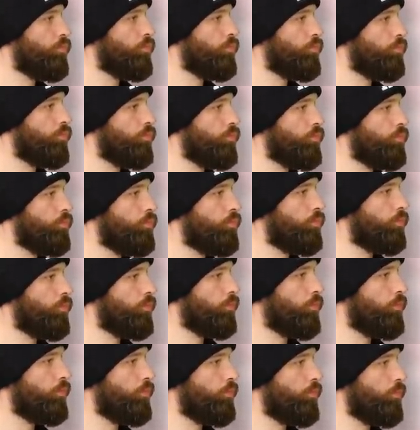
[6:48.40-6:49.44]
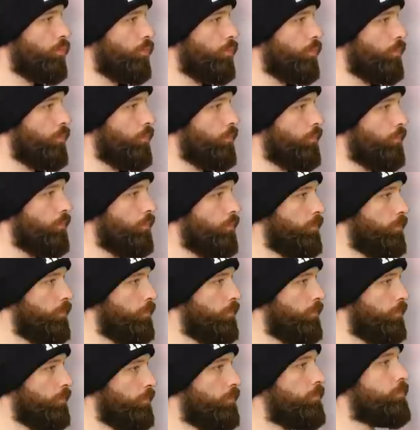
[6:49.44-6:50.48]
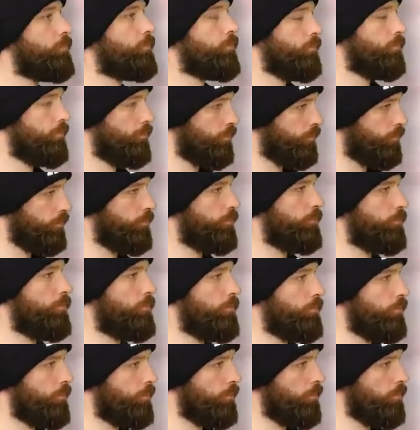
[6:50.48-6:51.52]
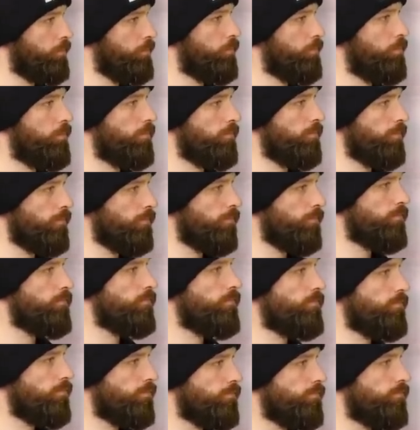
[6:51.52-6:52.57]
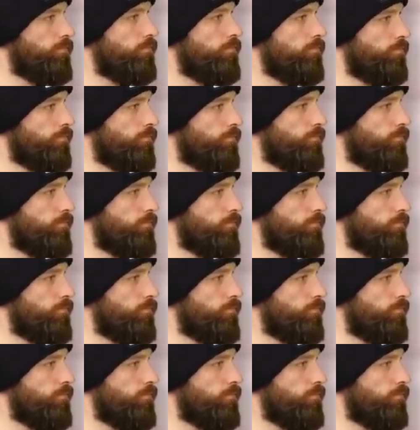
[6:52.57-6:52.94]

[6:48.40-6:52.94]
(silent)